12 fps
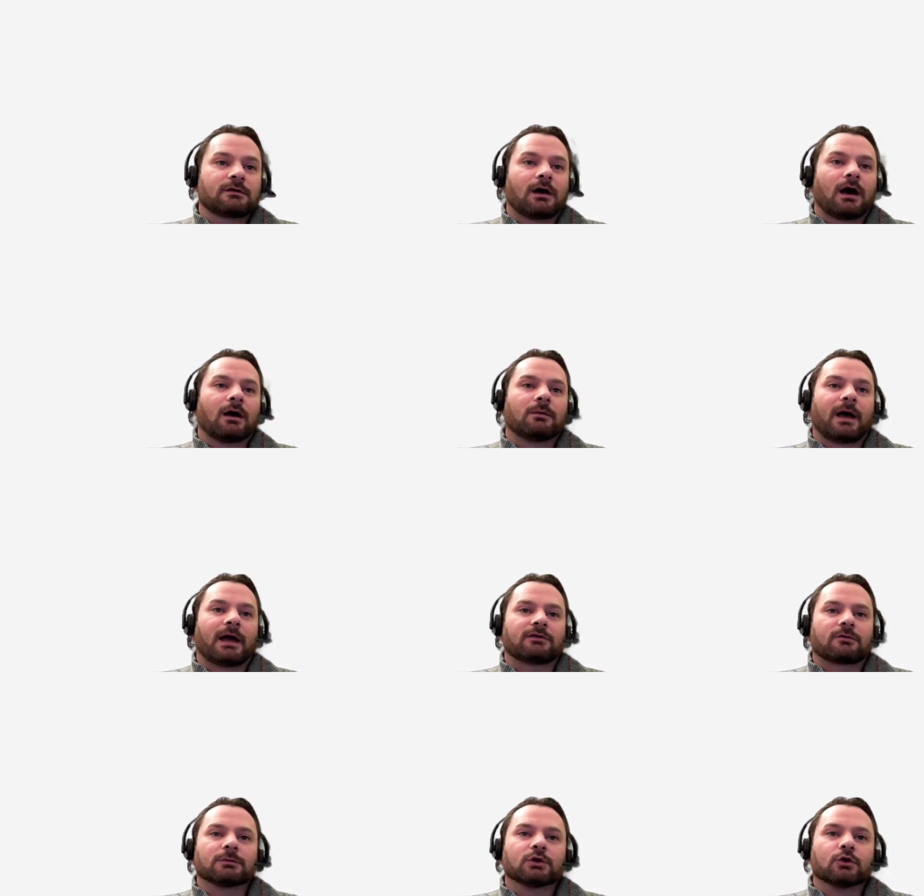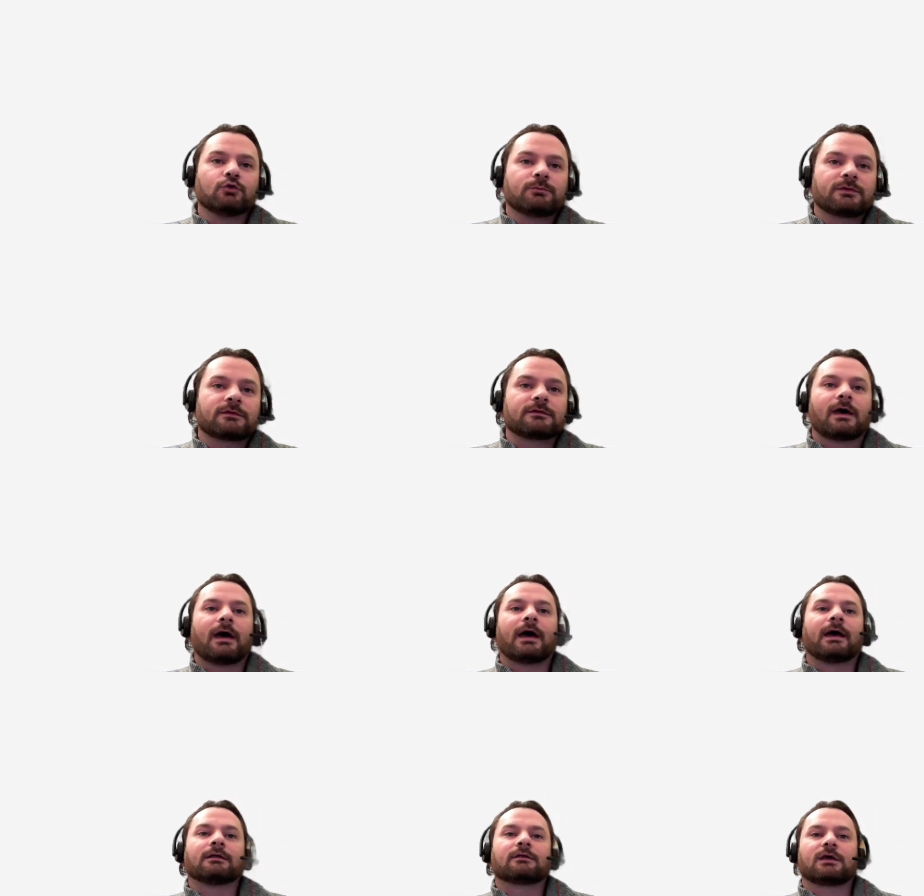and some loops
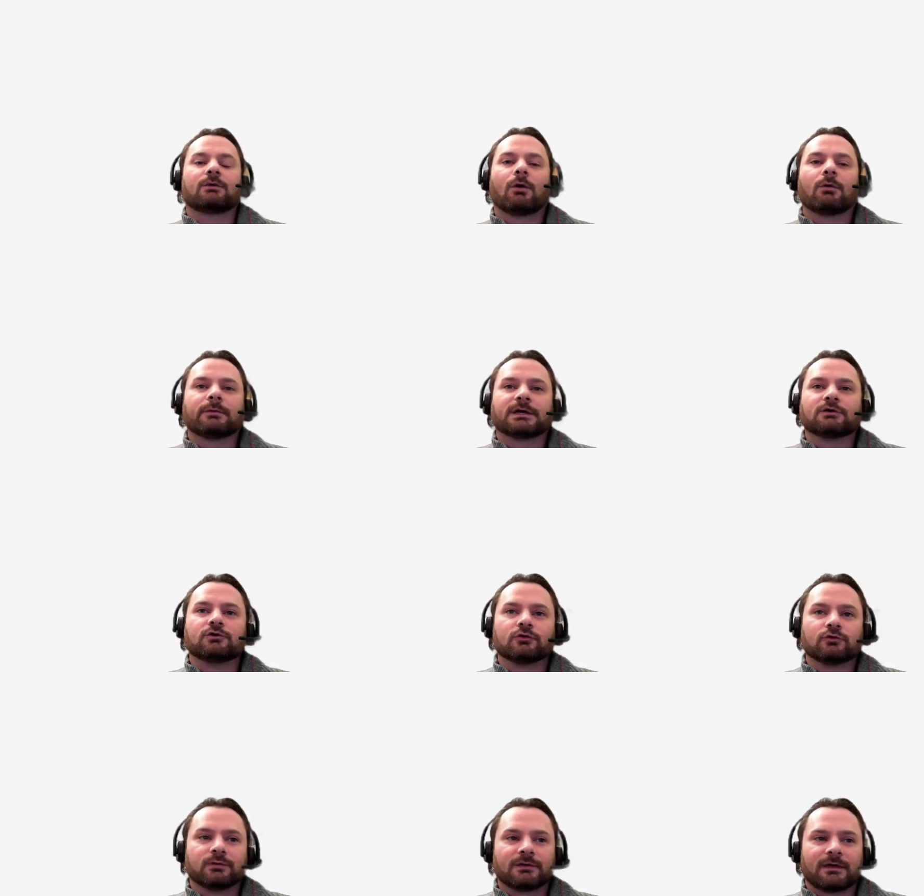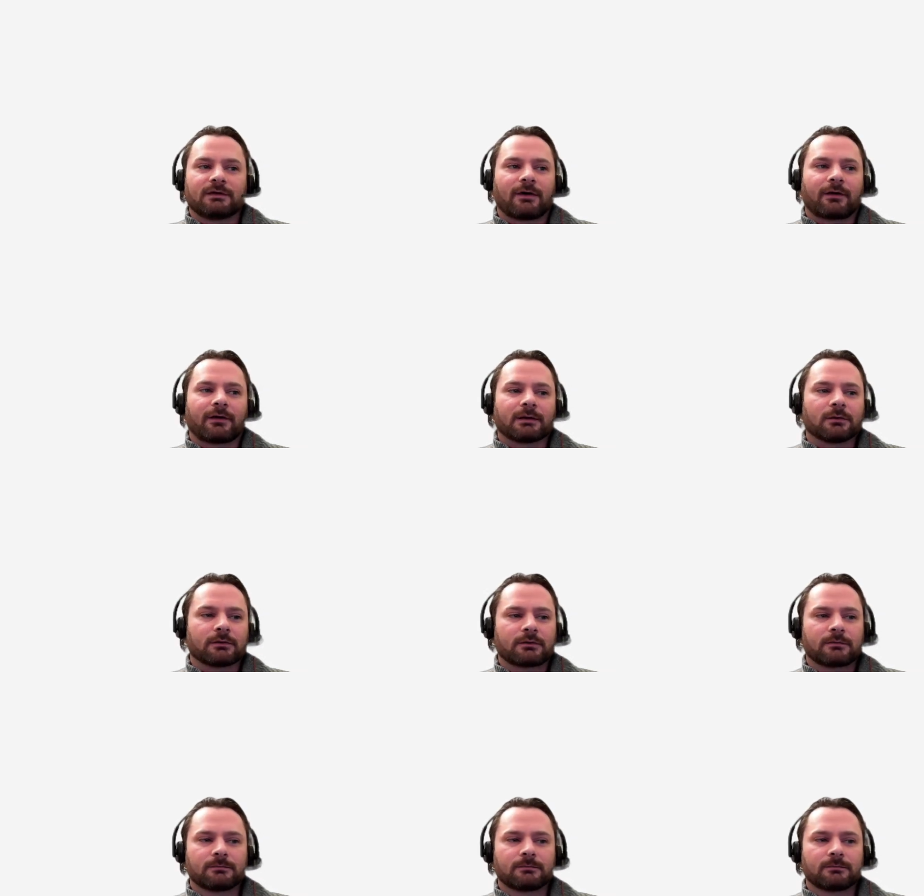and see what we can do with these variables.